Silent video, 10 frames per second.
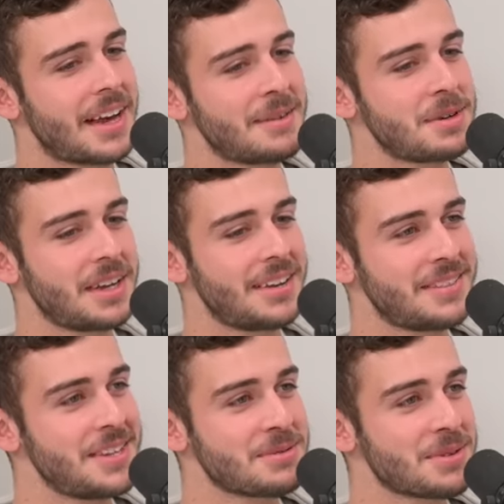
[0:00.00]
I mean, are
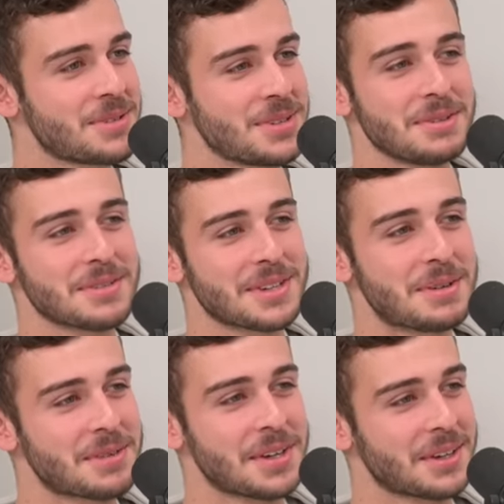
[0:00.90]
these ones that you just
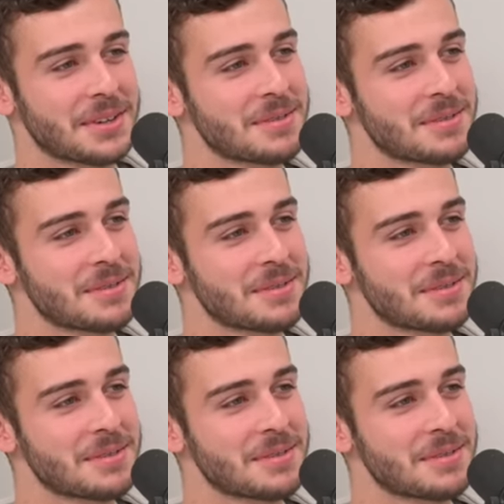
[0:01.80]
keep thinking of?